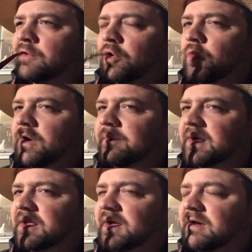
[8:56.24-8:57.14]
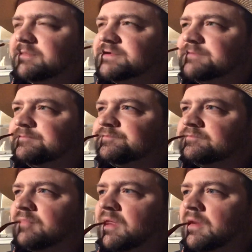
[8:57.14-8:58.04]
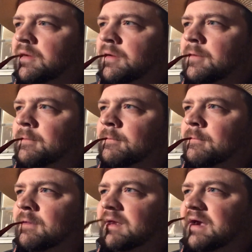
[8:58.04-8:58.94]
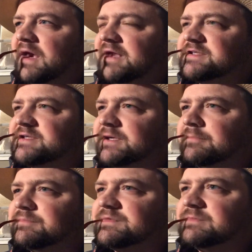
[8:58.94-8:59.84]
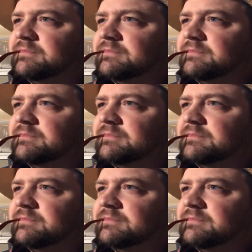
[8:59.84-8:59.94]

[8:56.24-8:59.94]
or one of my cobs. I had some